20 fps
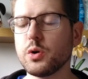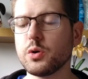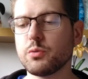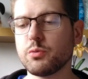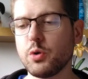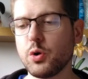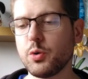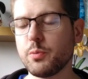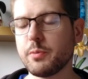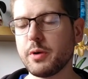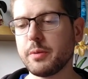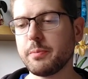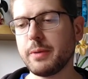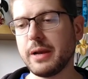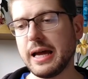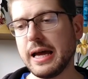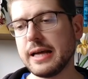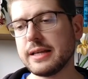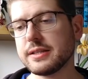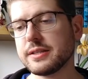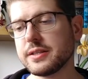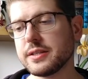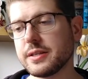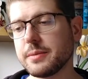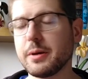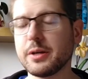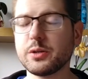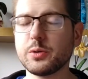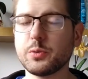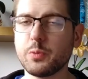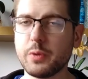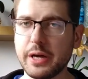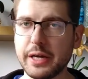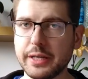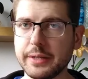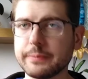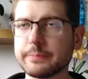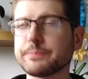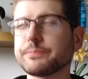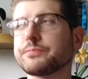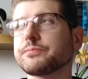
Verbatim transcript: grow my plants in a better way,